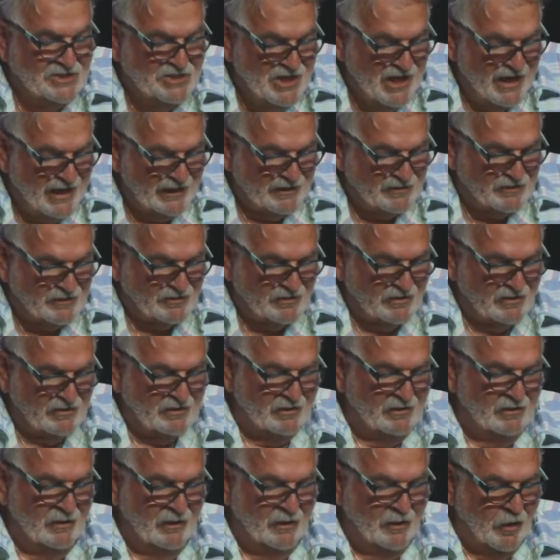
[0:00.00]

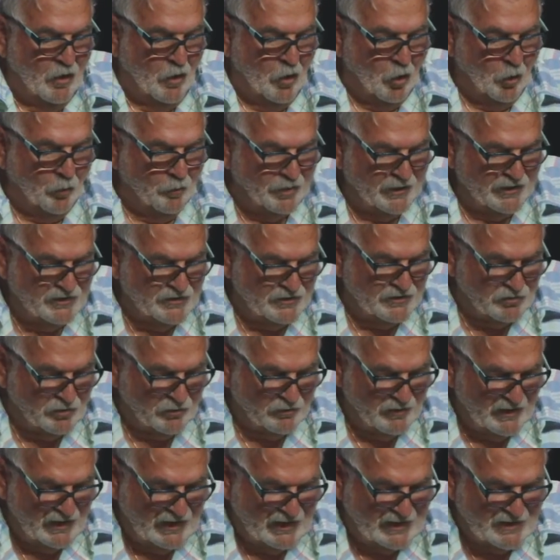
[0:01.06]
gentle, open
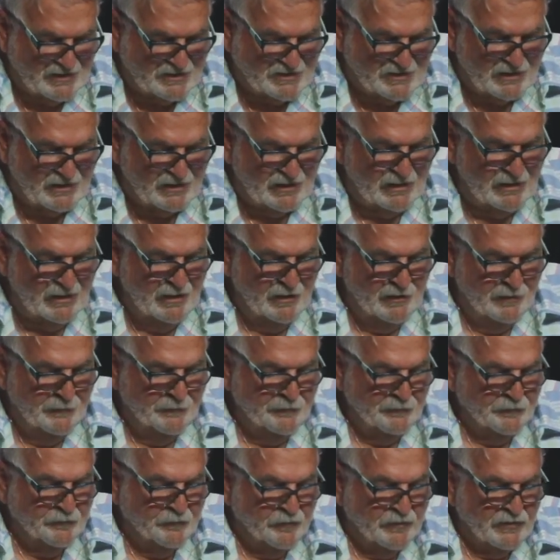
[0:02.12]
to reason,
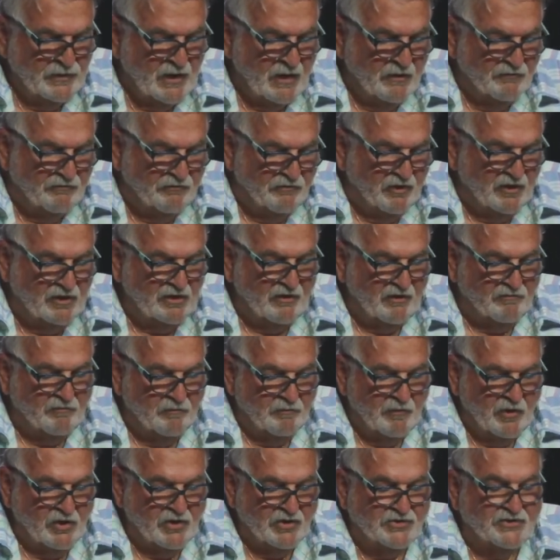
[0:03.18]
full of
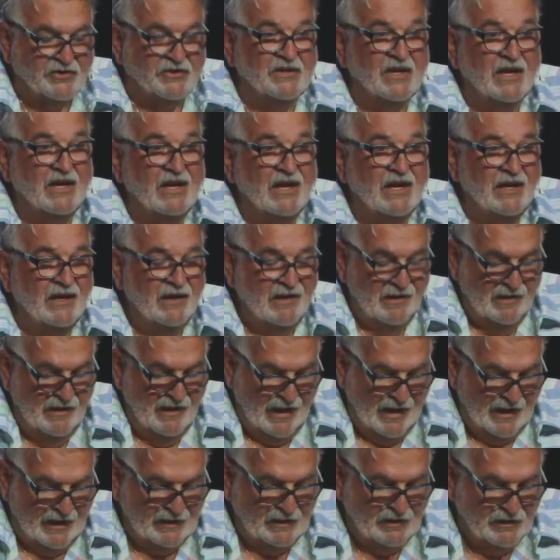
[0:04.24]

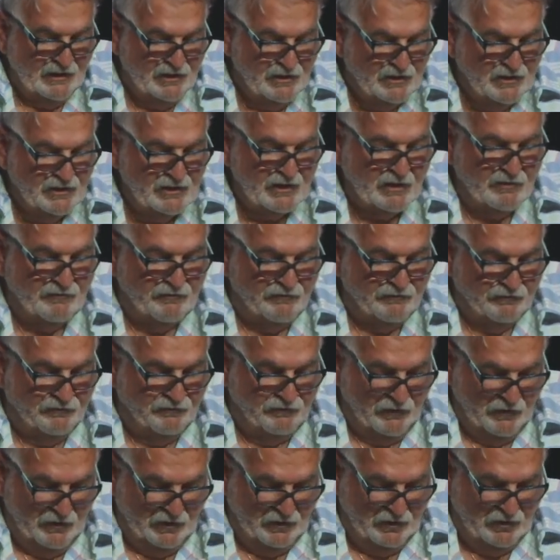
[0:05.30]
mercy and good
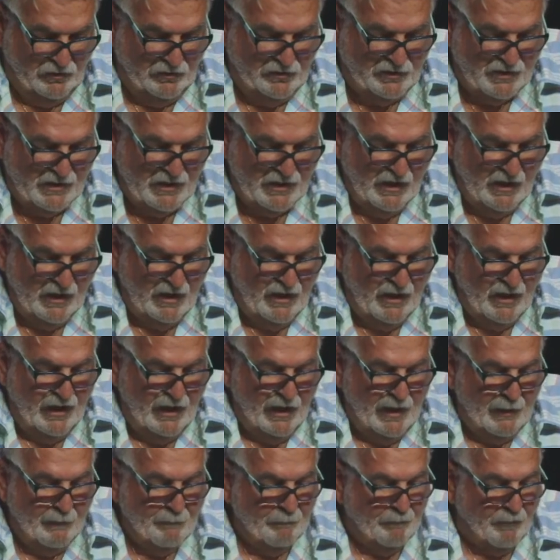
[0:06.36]
fruit,
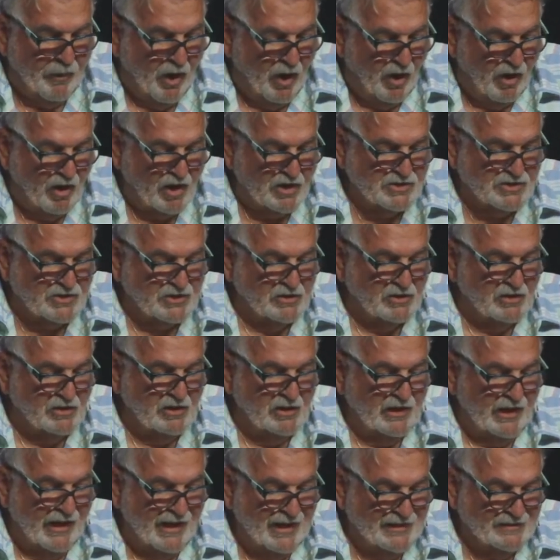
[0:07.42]

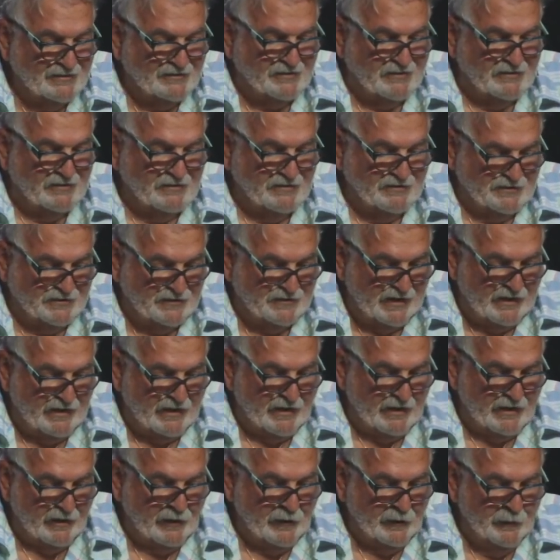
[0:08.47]
impartial and
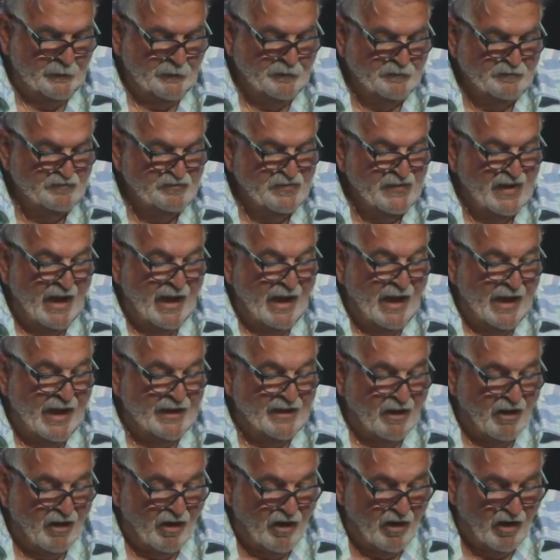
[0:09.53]
sincere,
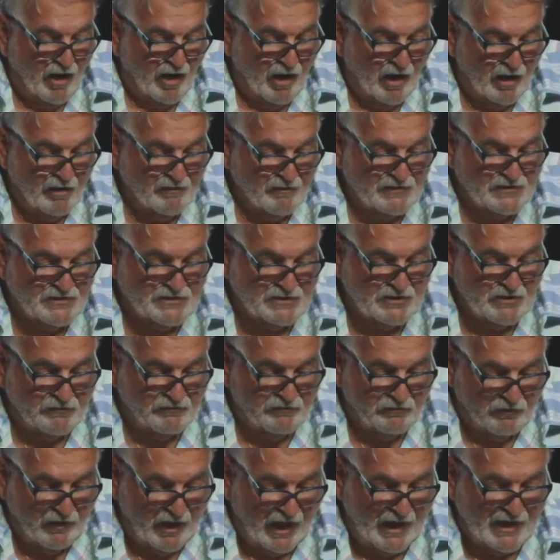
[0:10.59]
and a harvest
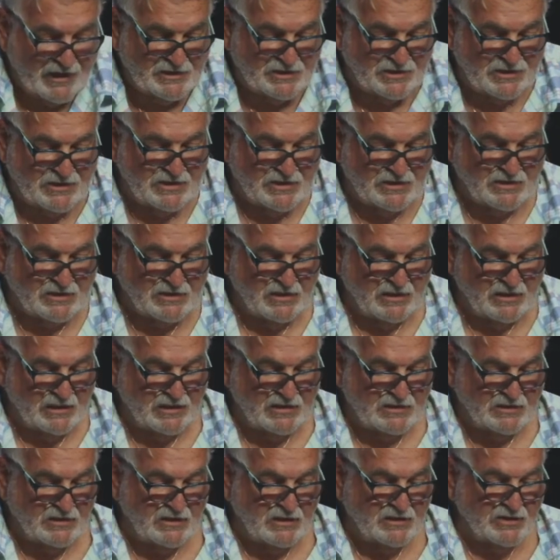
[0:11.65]
of
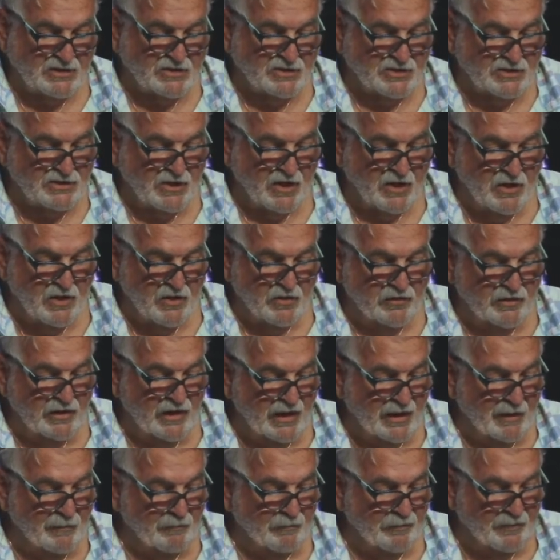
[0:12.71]
righteousness is
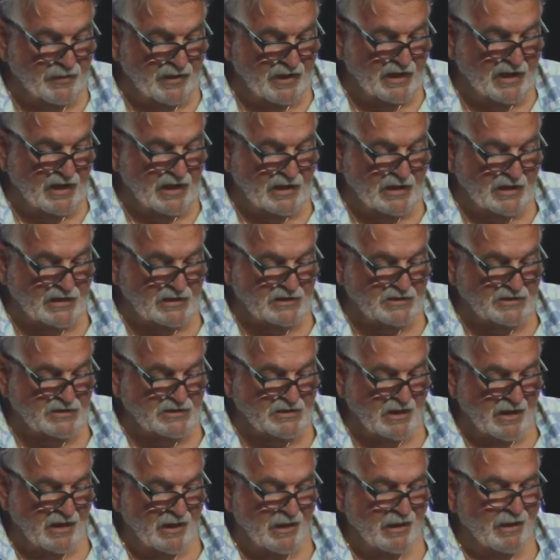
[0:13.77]
sown in
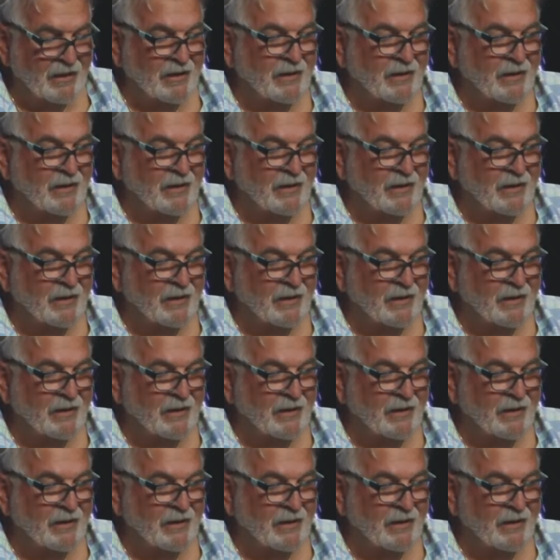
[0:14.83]
peace